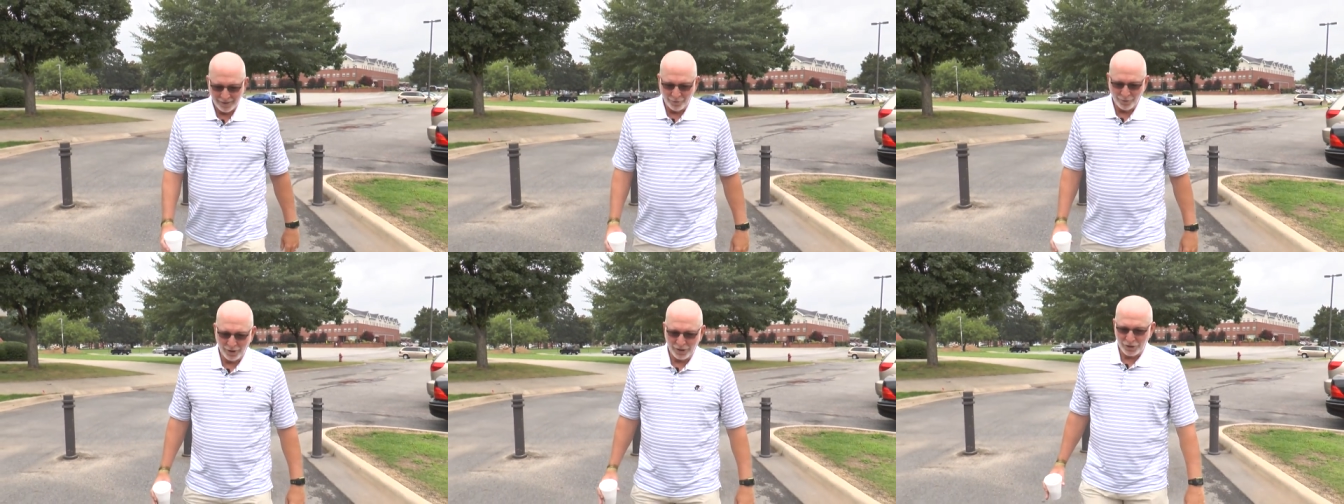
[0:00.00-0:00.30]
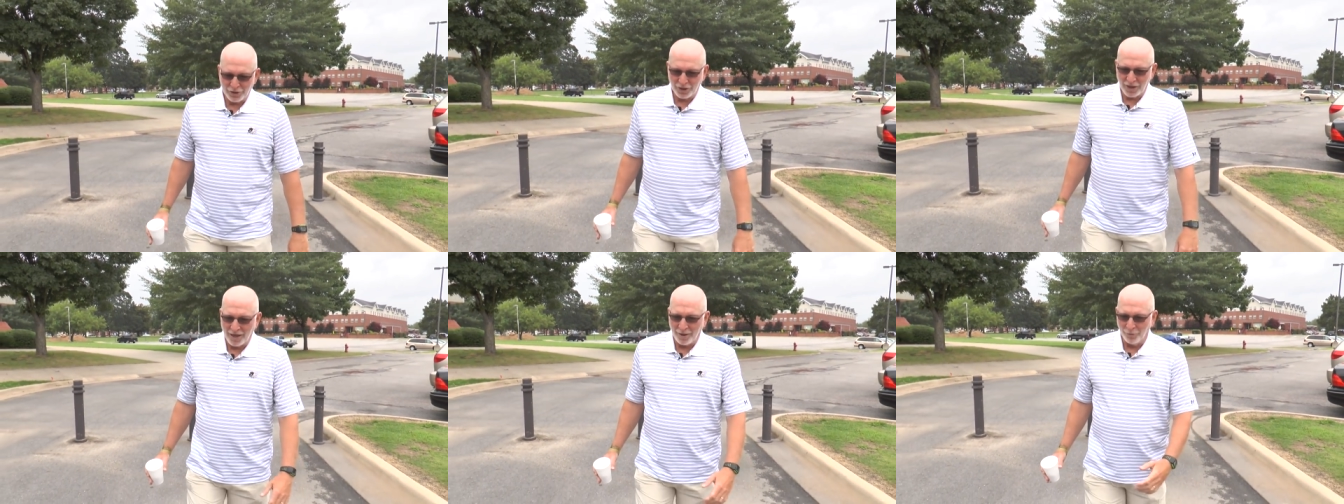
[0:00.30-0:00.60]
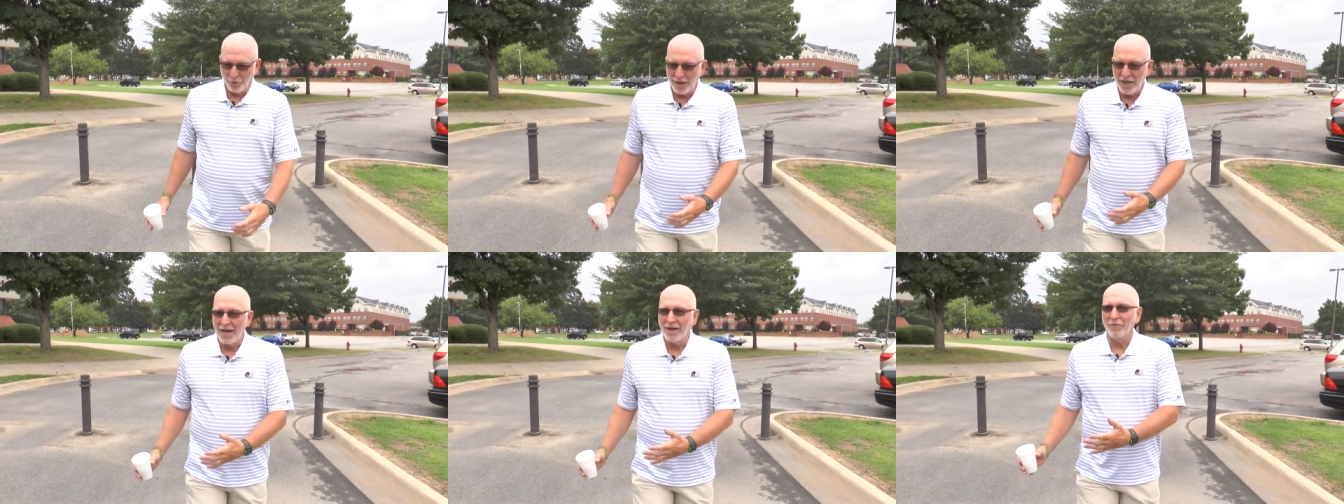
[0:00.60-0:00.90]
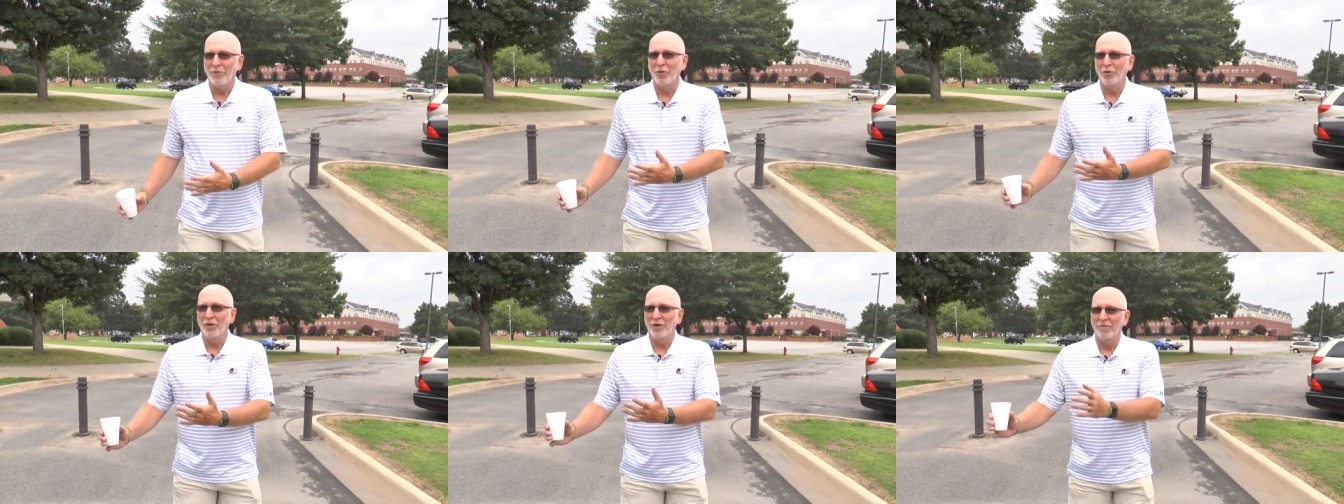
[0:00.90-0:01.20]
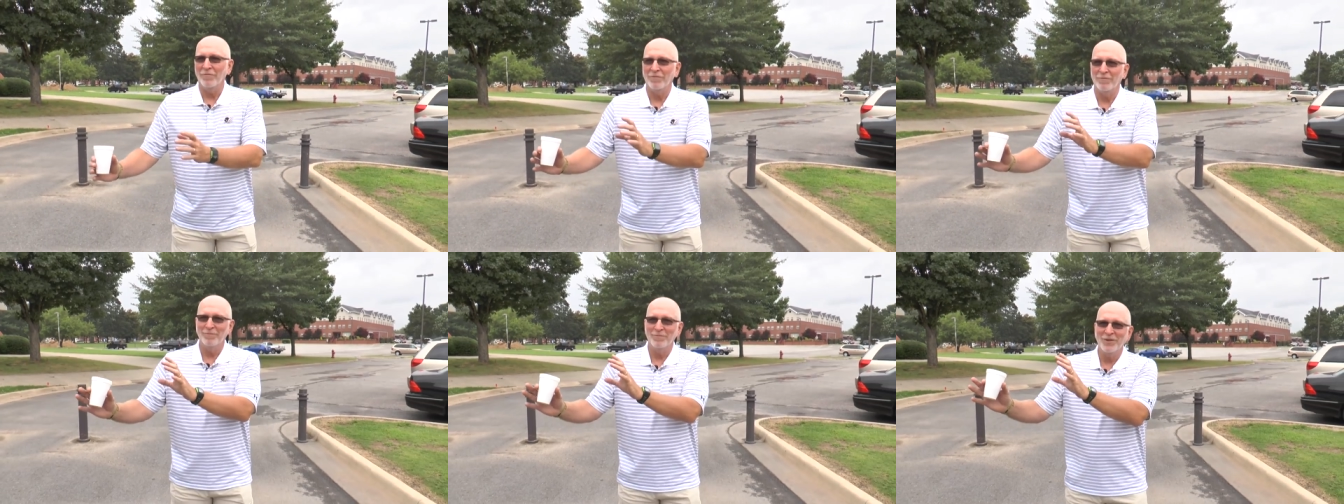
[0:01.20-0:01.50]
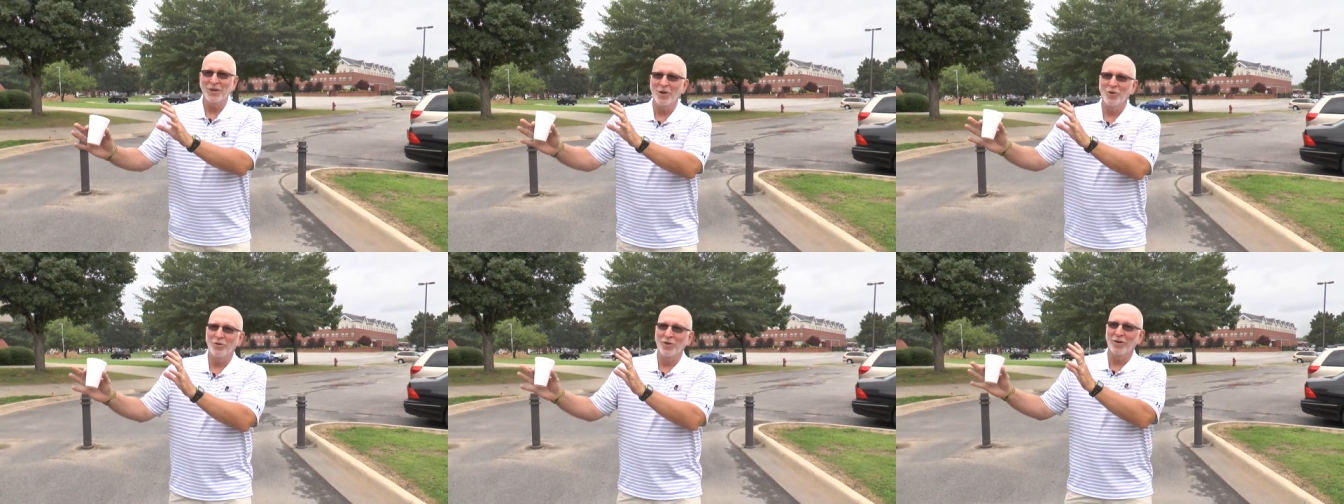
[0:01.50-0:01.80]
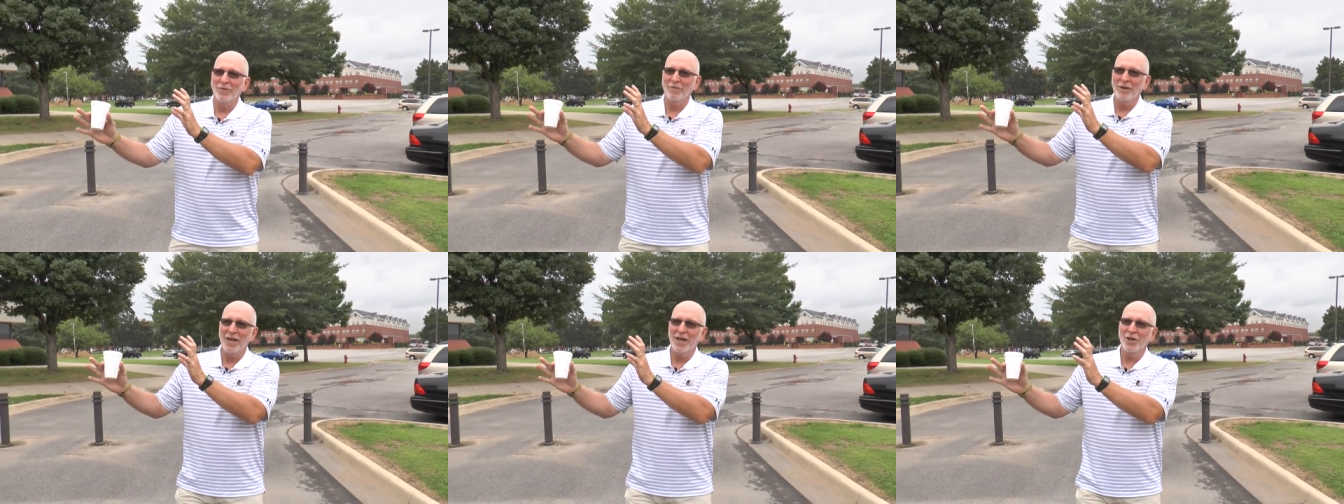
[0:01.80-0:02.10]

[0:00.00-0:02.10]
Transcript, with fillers: which we have on the, you know, the